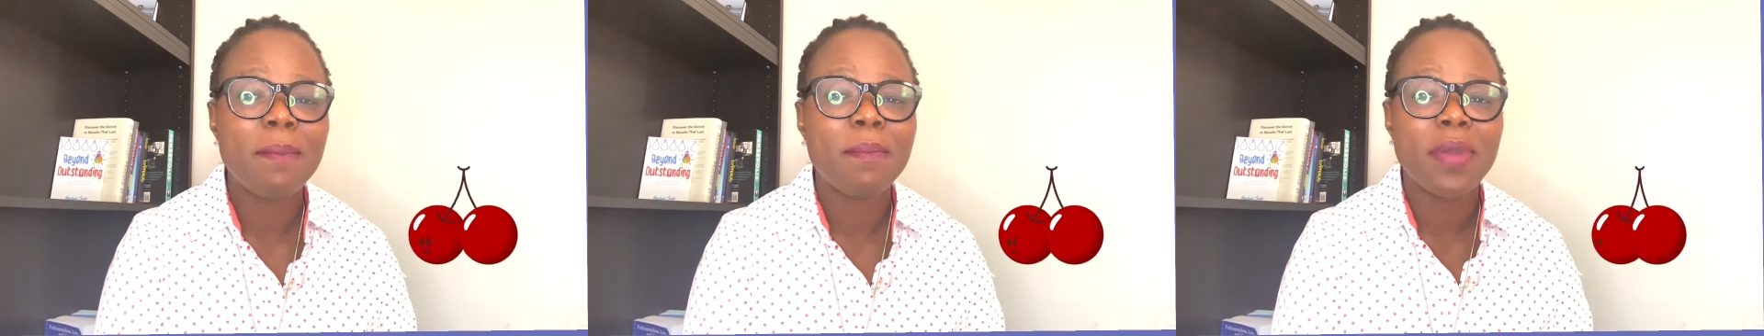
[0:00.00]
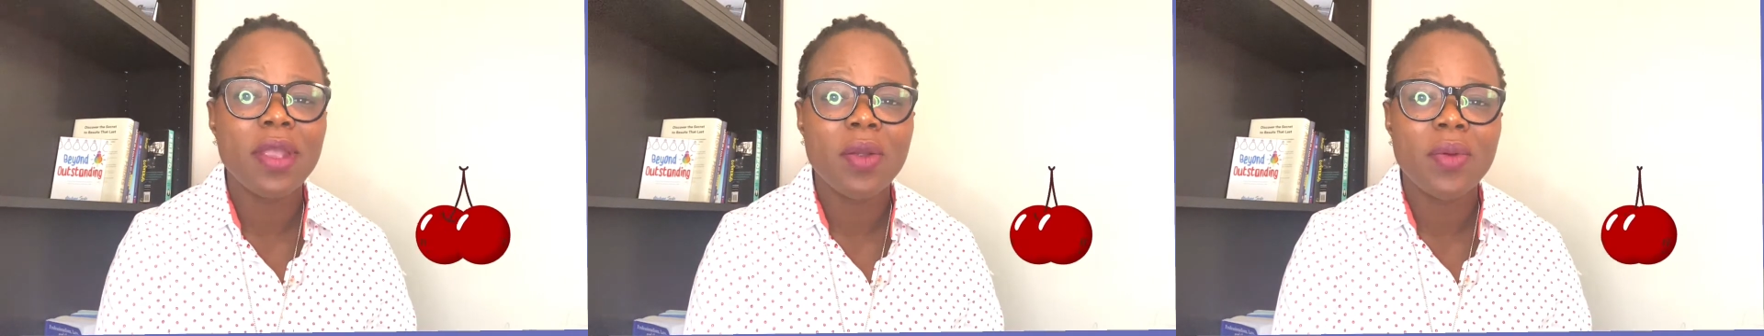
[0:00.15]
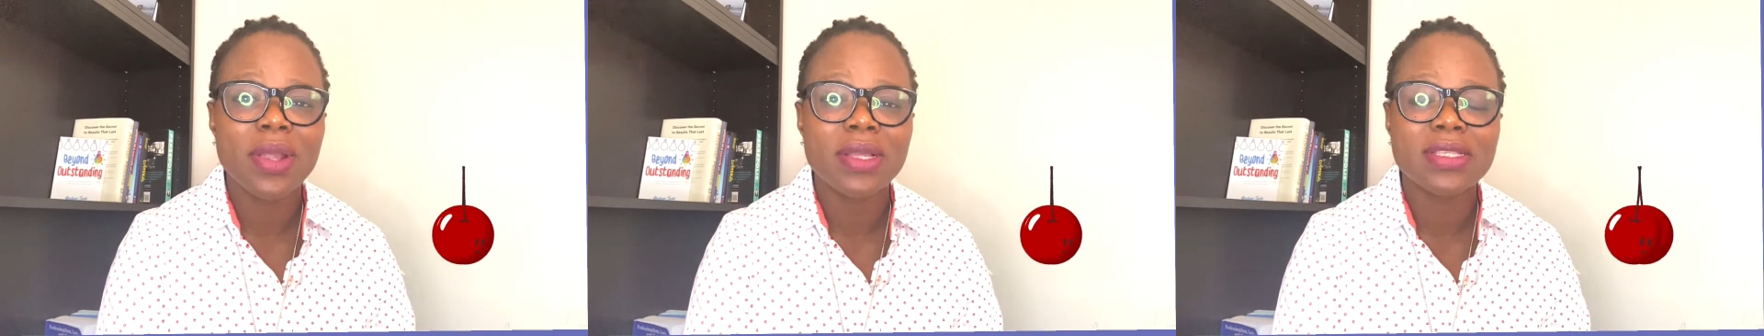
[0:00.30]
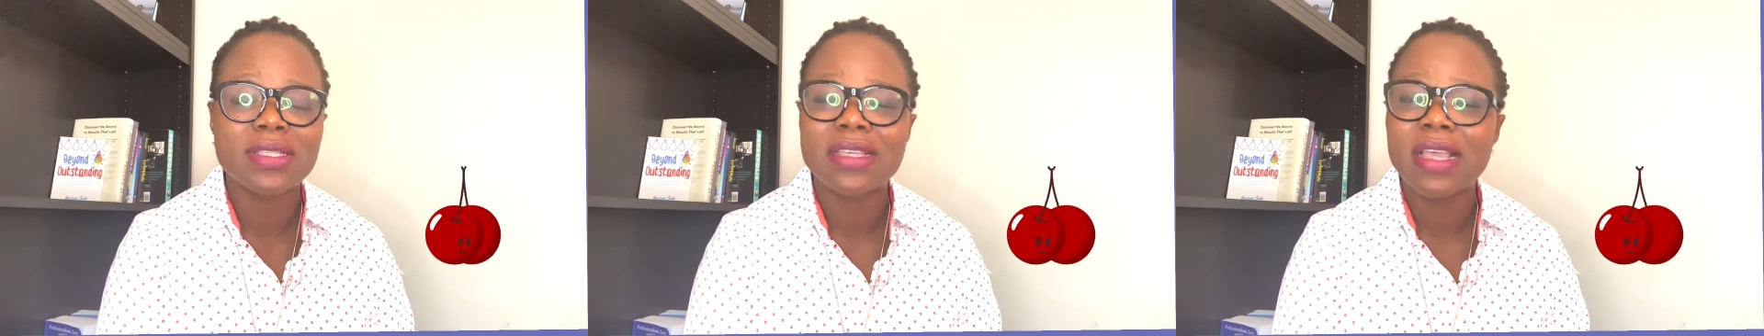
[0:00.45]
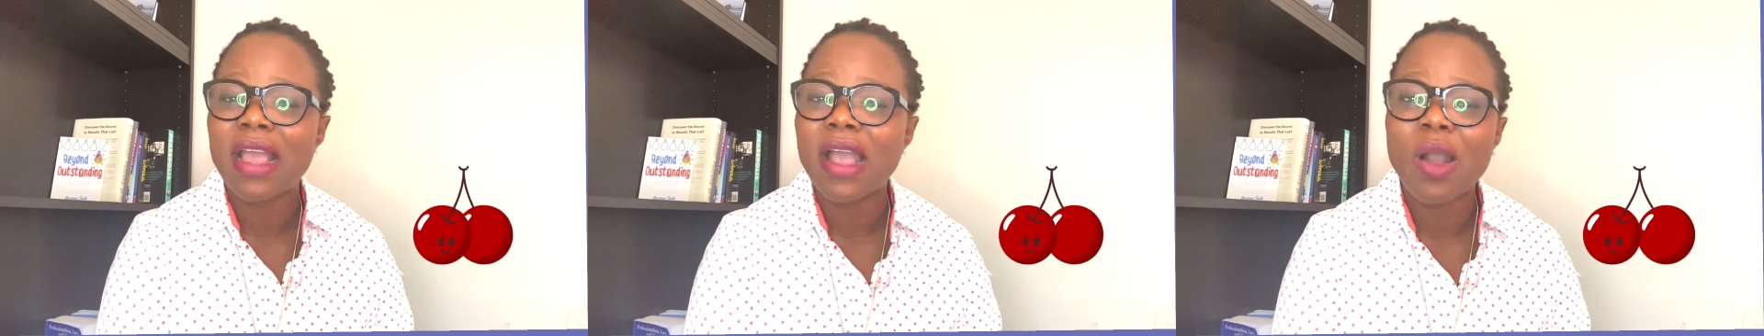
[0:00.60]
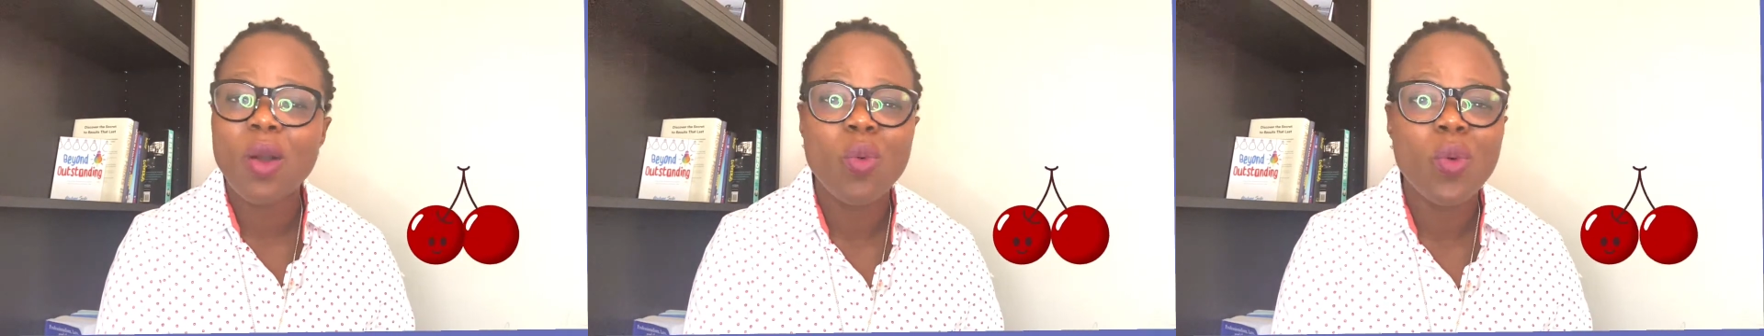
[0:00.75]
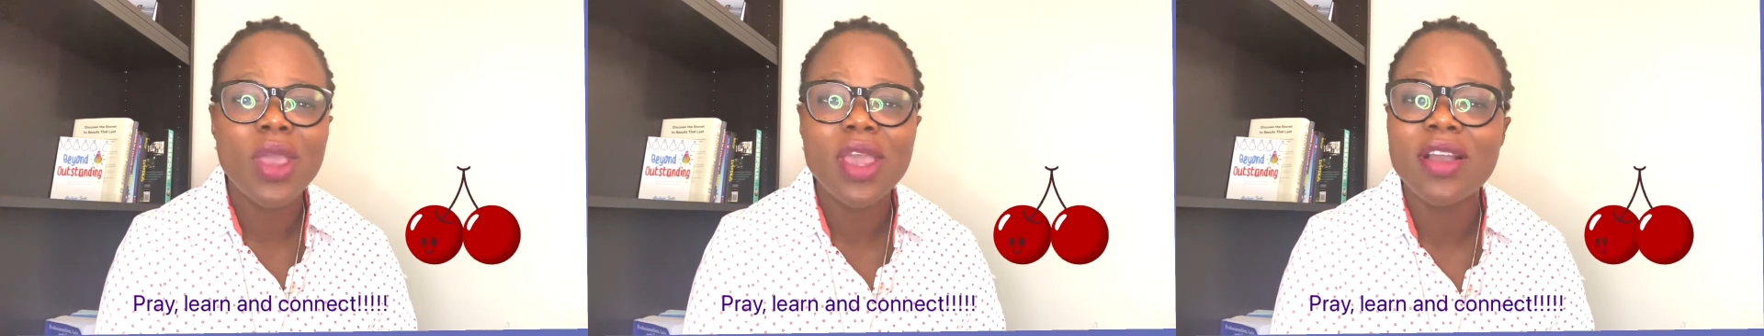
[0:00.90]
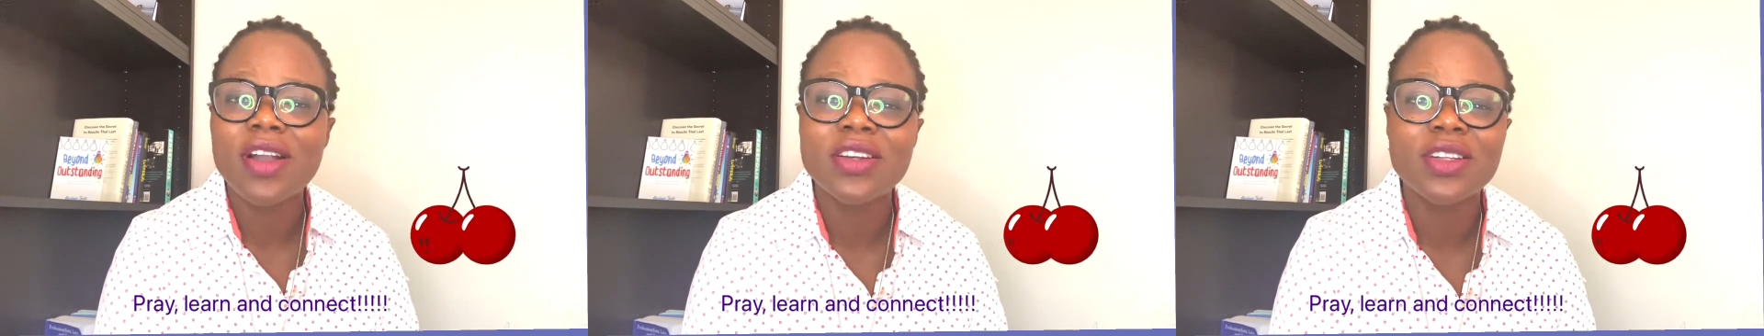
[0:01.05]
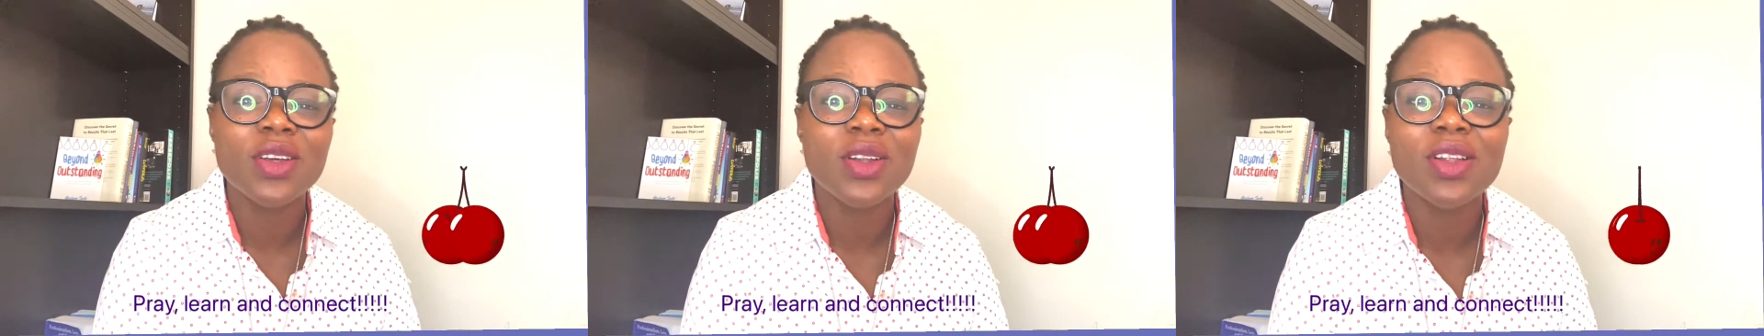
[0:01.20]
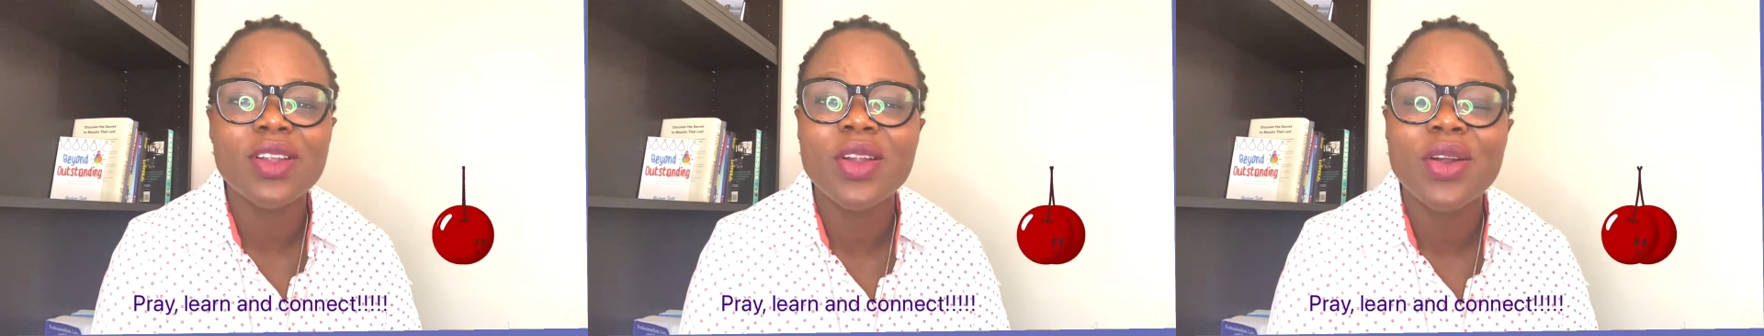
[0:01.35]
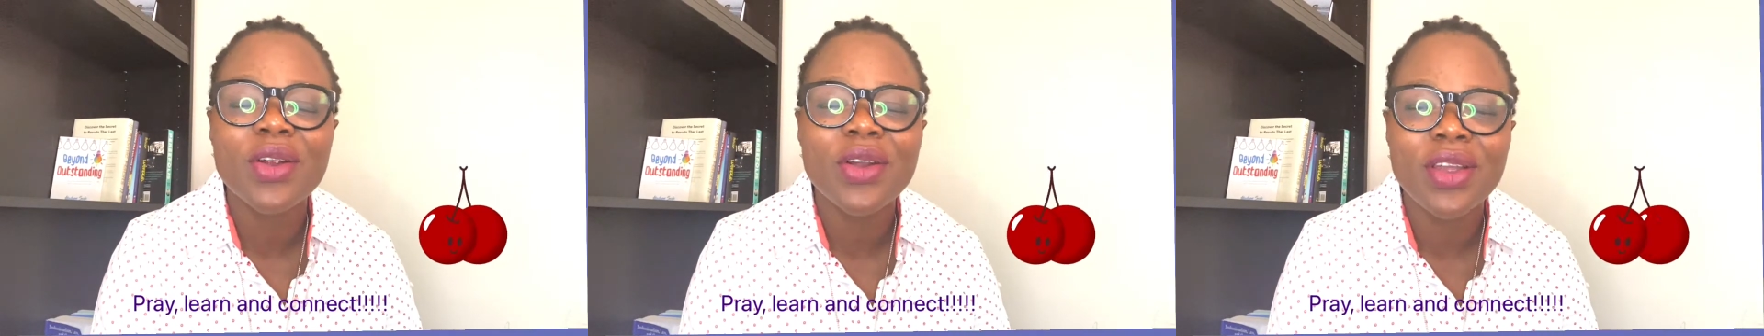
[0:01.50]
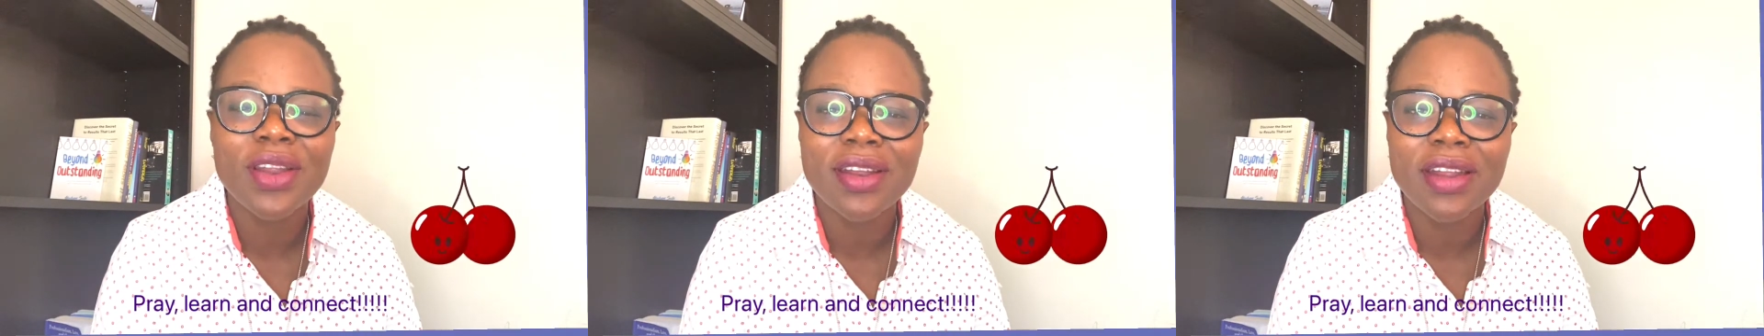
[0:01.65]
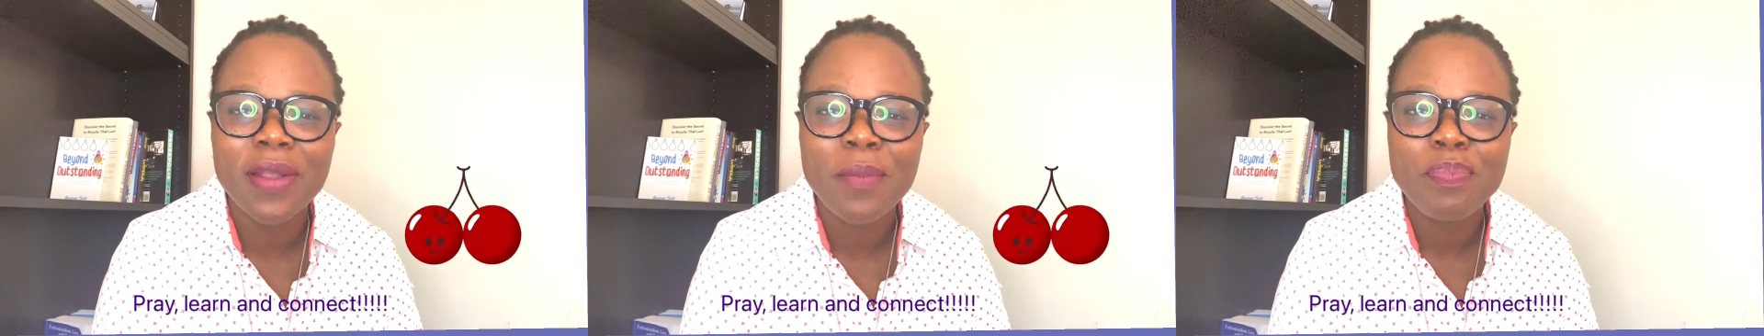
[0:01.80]
parents, we got to
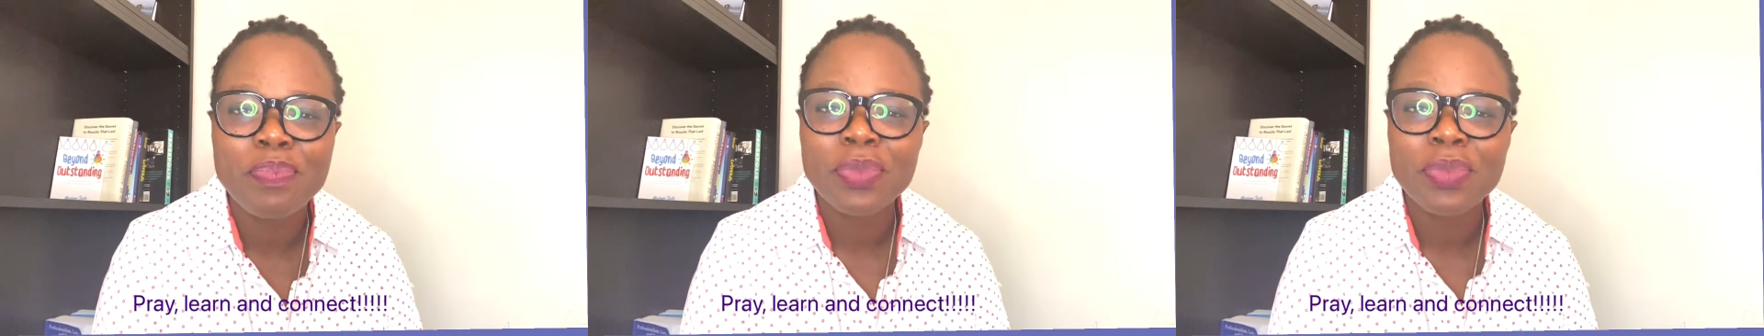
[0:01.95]
learn.